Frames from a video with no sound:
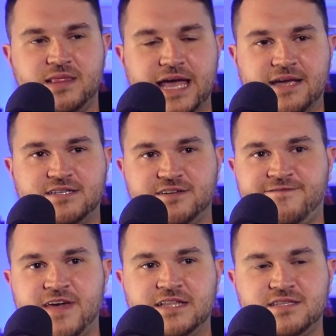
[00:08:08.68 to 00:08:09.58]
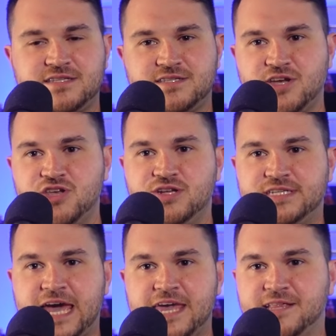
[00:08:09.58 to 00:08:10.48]
like defense, so you
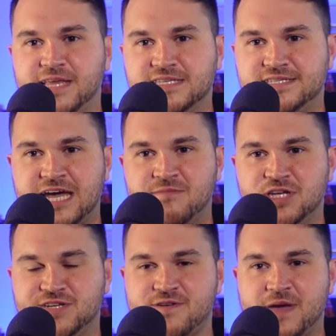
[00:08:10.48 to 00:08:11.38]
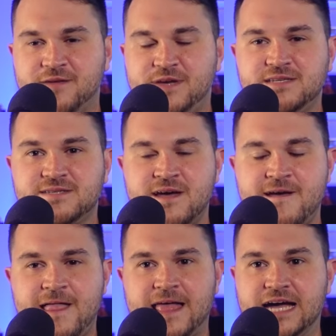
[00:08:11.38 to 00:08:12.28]
take less damage from enemies,
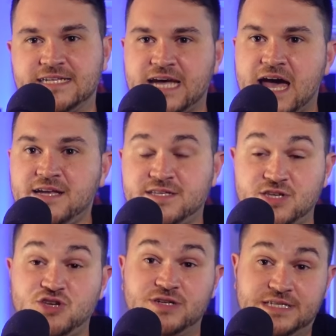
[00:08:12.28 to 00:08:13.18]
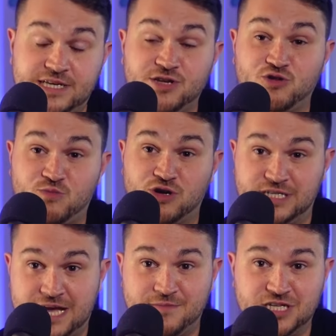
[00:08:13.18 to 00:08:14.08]
attack, so you deal more
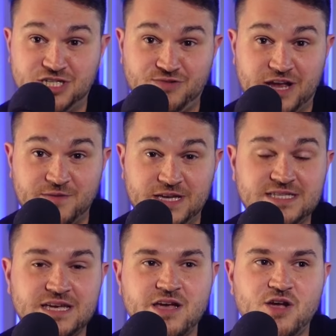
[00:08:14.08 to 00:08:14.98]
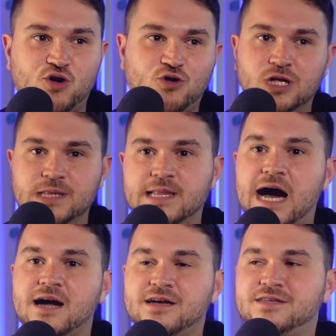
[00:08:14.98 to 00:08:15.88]
damage to enemies, or
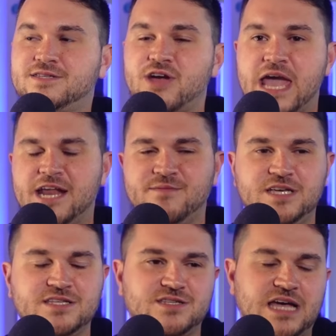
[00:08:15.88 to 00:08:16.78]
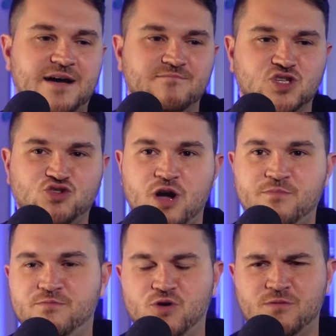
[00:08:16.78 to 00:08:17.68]
luck, so enemies
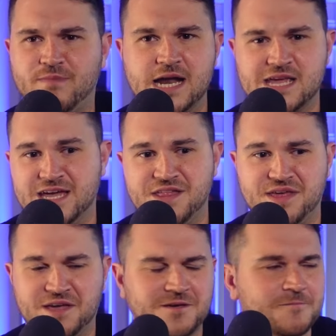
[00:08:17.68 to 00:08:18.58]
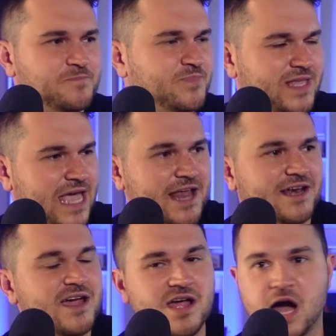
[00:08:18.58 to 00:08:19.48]
drop more money, I think.
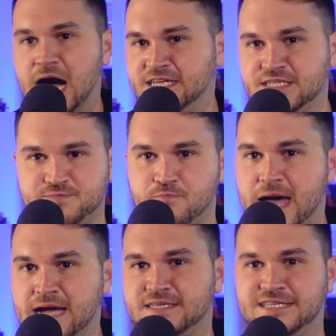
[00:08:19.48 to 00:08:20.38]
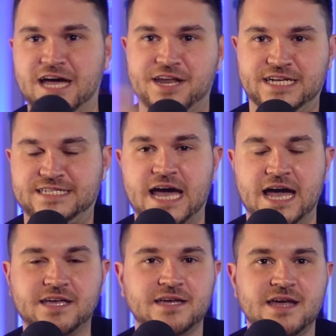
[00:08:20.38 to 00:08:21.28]
And I just maxed out
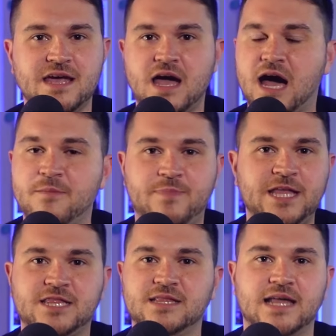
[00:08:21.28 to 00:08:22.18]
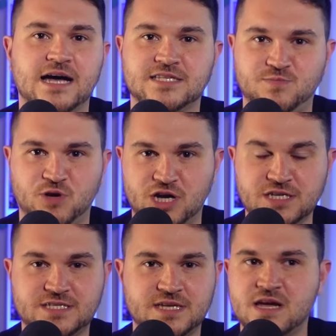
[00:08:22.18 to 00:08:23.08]
attack. I beat the last
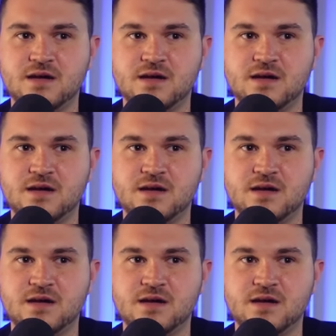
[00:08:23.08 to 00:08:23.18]
boss